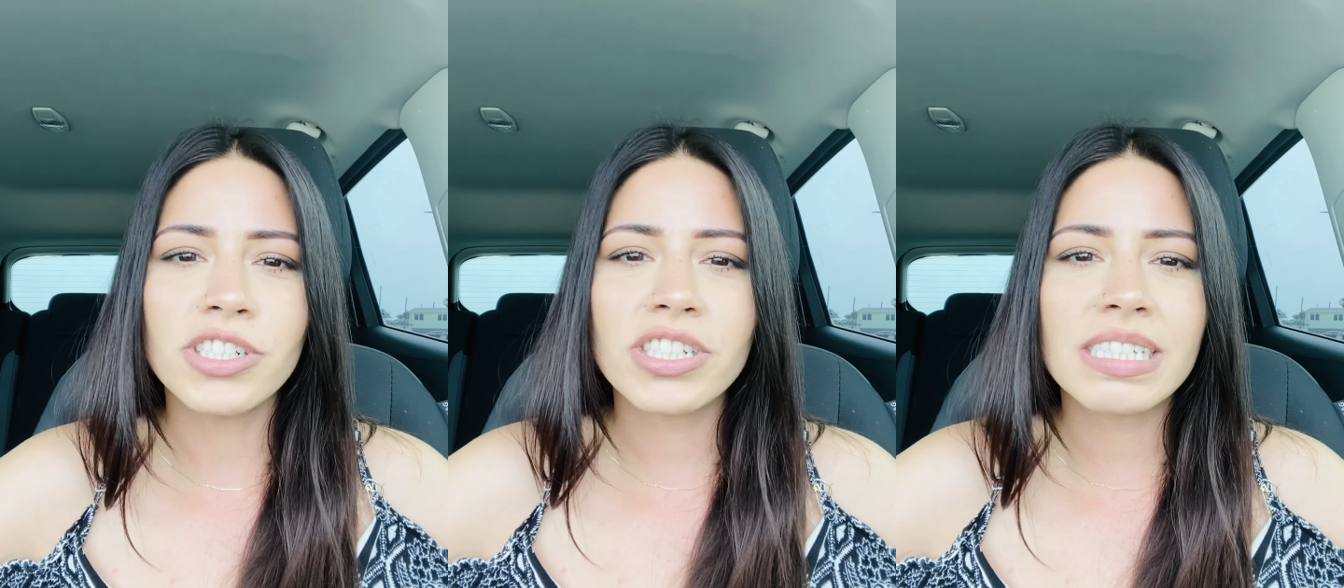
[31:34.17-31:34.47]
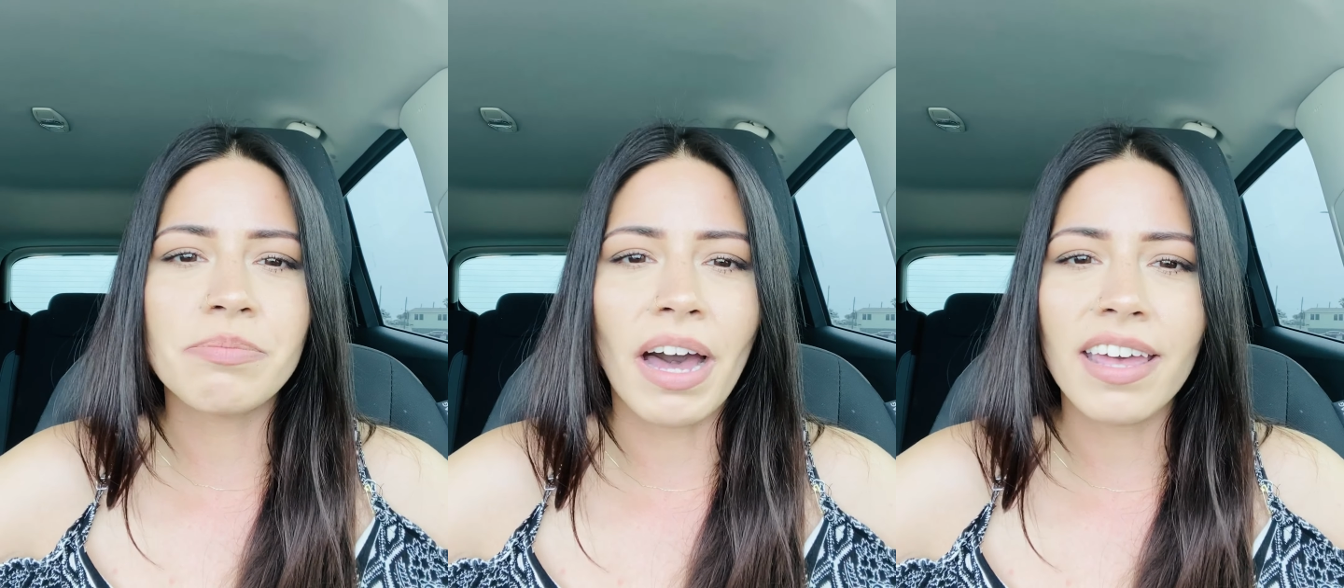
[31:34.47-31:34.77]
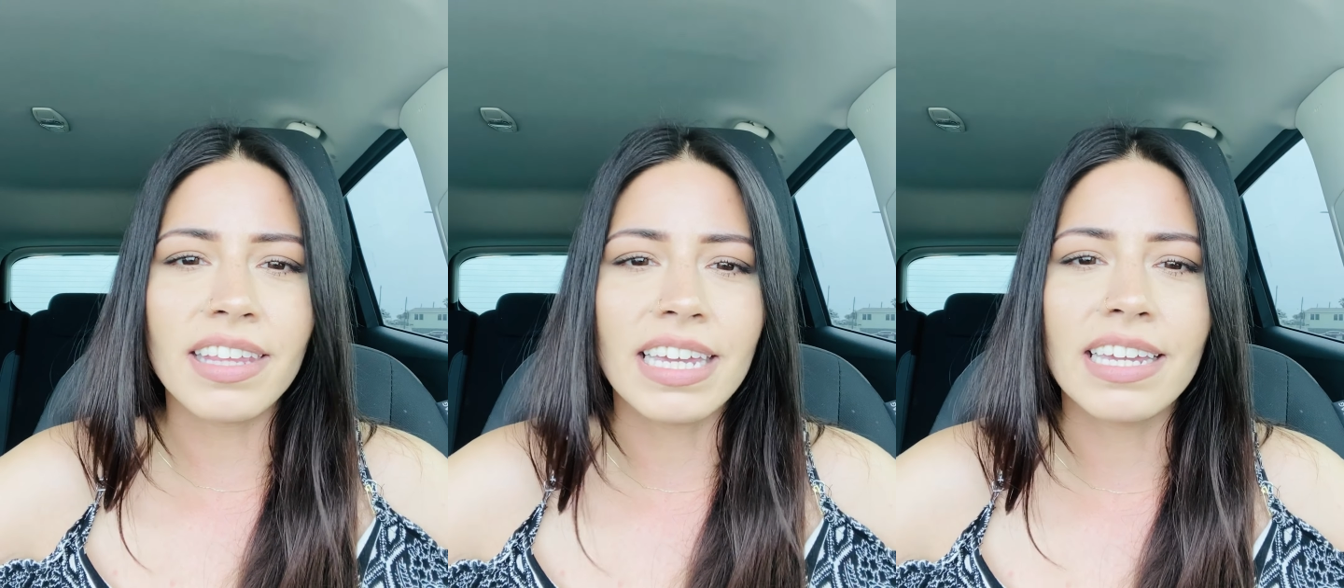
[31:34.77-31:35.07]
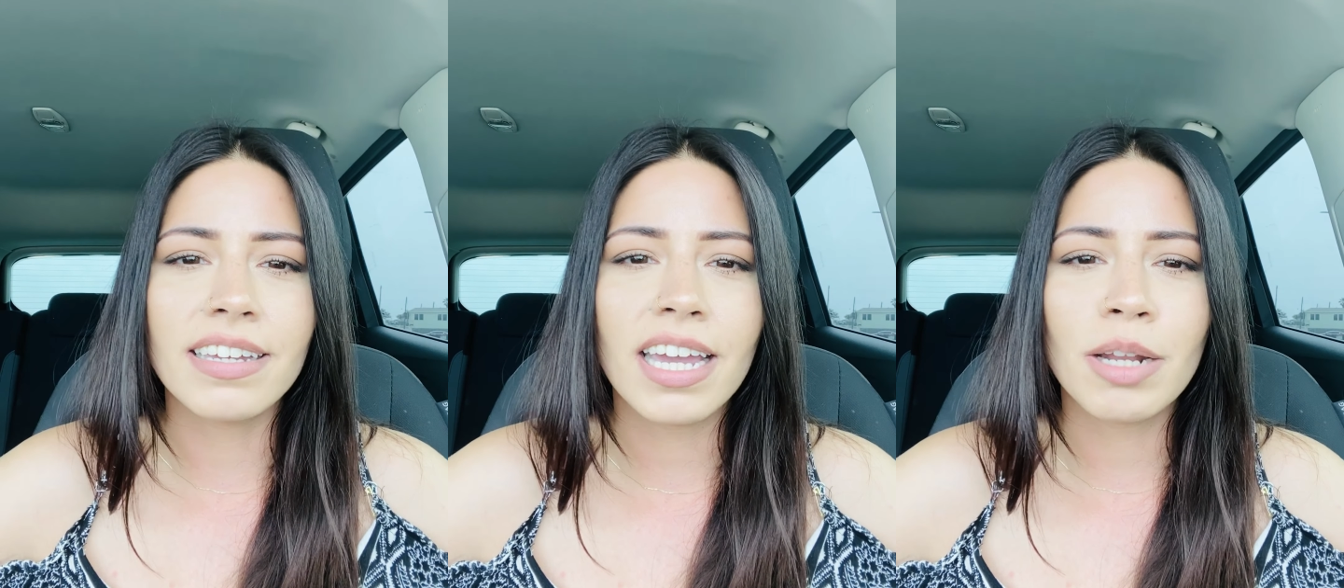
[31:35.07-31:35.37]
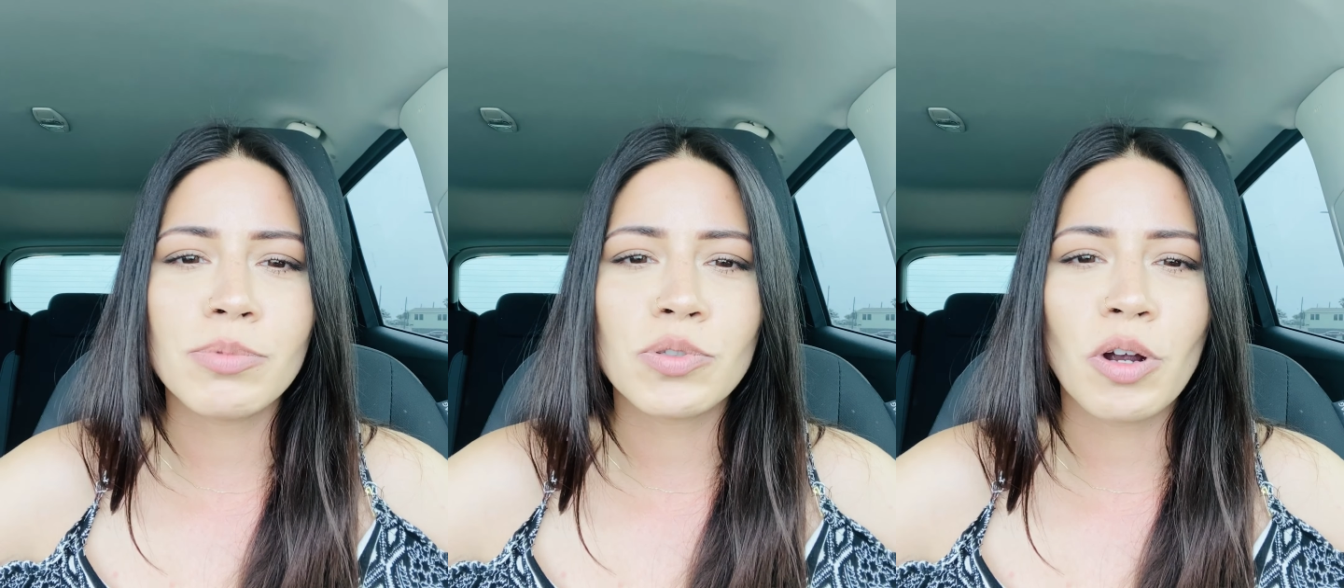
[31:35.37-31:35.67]
just smiling and
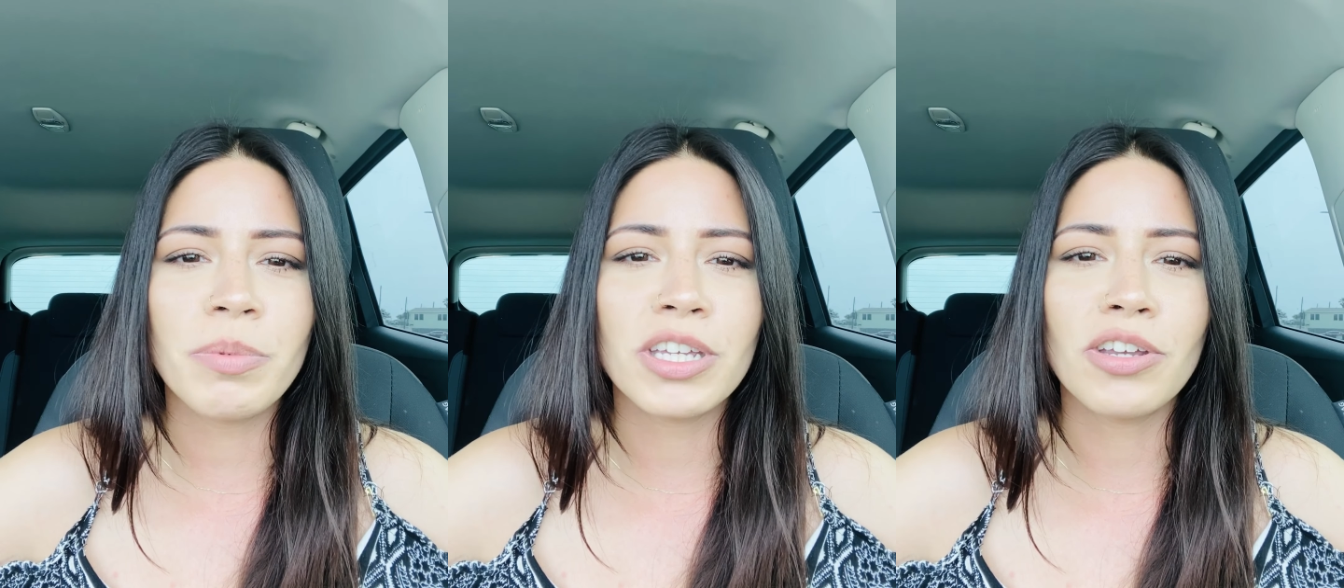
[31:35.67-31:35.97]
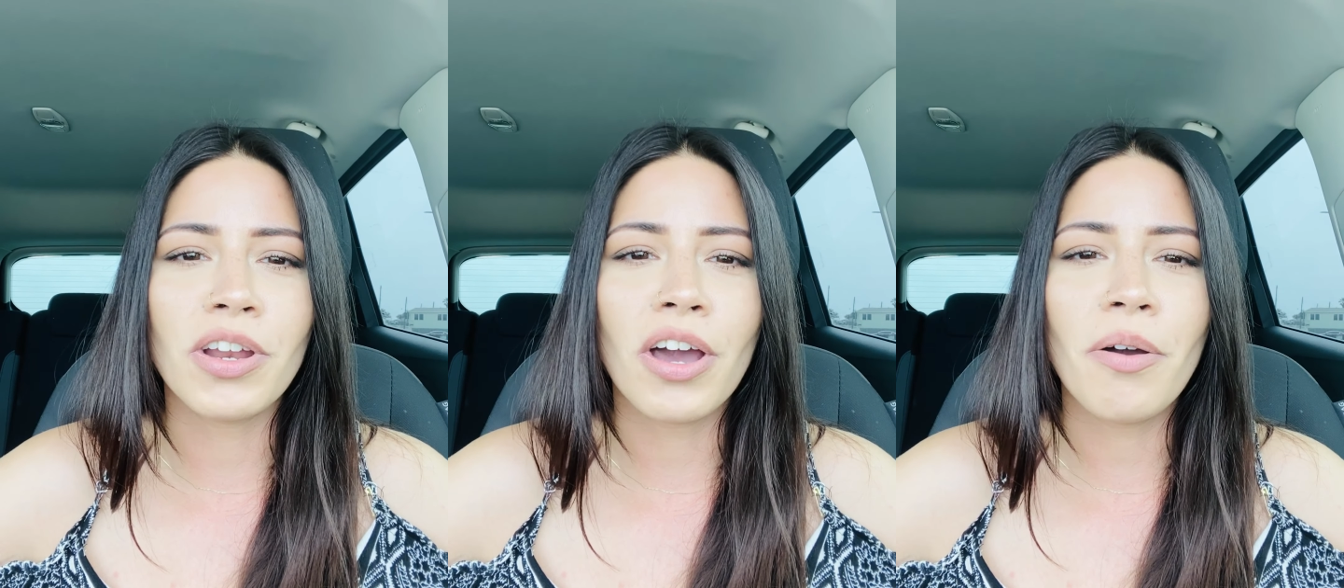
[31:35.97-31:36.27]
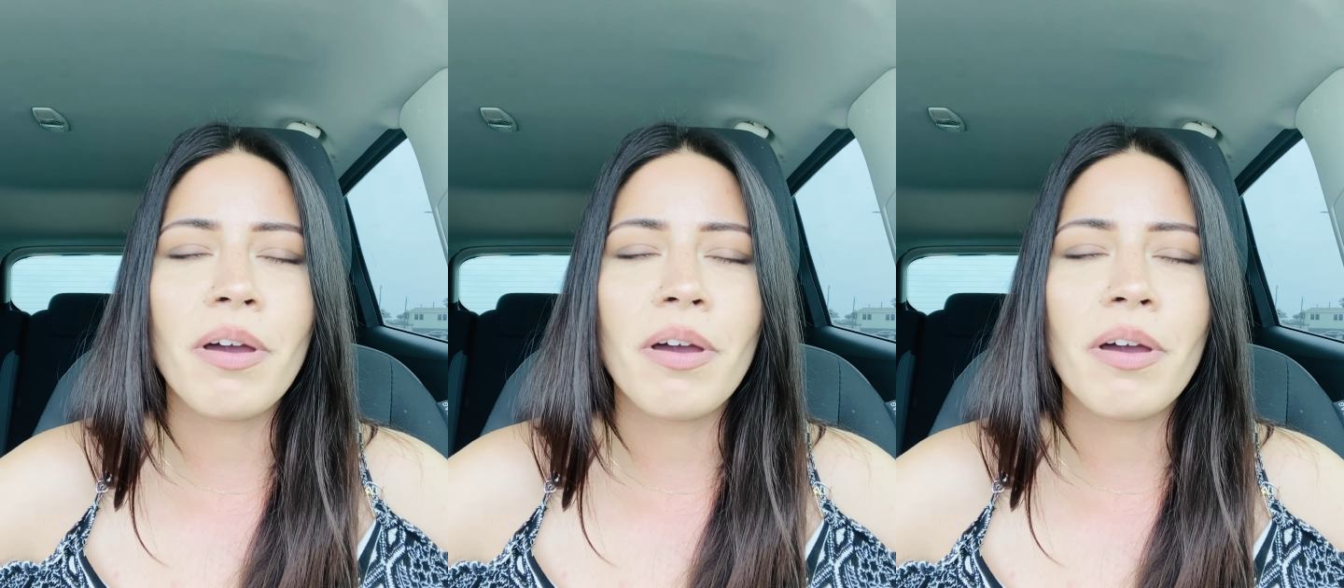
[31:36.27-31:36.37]
absorbing, you know.